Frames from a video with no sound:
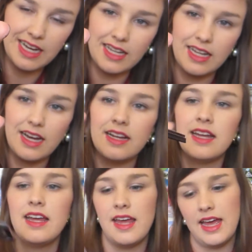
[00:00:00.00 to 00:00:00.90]
color.
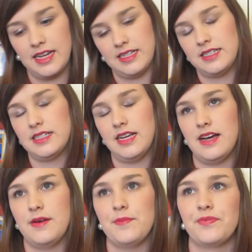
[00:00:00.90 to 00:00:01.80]
And
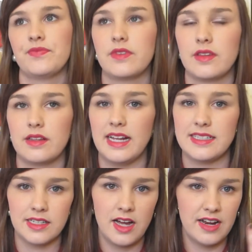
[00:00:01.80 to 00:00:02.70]

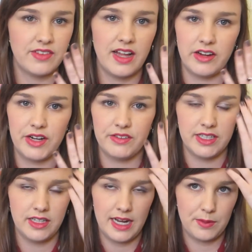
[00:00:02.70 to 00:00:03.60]
that's the kind of color I
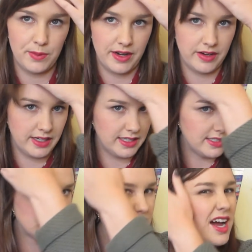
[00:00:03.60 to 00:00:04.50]
really like wearing,
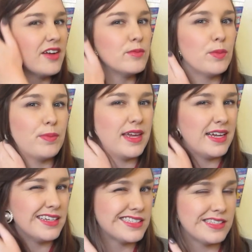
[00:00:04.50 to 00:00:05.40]
is kind of more
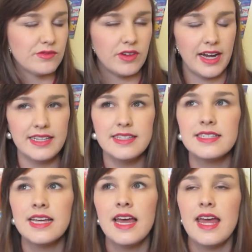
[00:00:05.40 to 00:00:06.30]
pinks than reds.
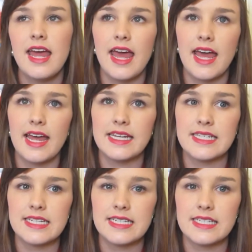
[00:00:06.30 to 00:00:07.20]

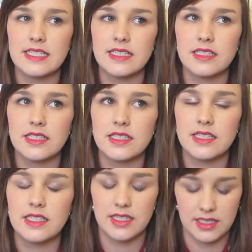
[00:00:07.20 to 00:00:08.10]
And
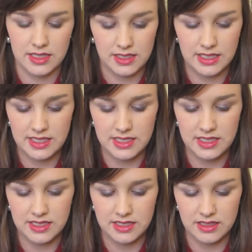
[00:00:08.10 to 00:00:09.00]
this is
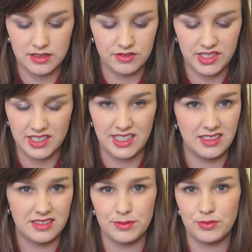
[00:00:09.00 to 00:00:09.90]
just a
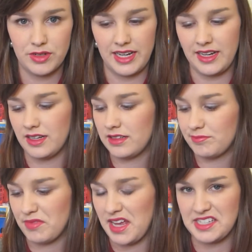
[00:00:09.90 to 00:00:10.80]
really pretty
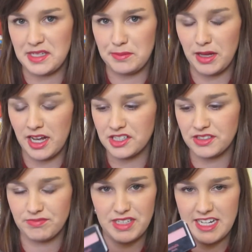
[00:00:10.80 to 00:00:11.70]
easy
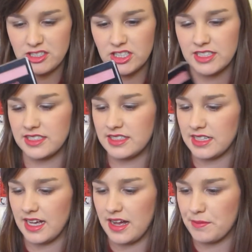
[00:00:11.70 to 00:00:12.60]
blush,
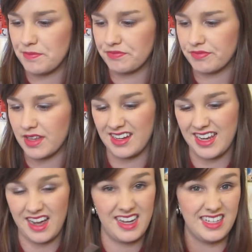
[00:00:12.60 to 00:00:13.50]
$10. And
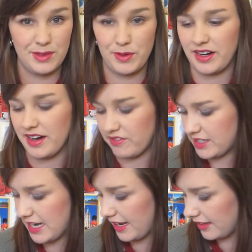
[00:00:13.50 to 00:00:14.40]
yeah, I nearly wear it every
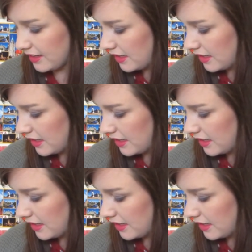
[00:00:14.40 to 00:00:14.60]
day.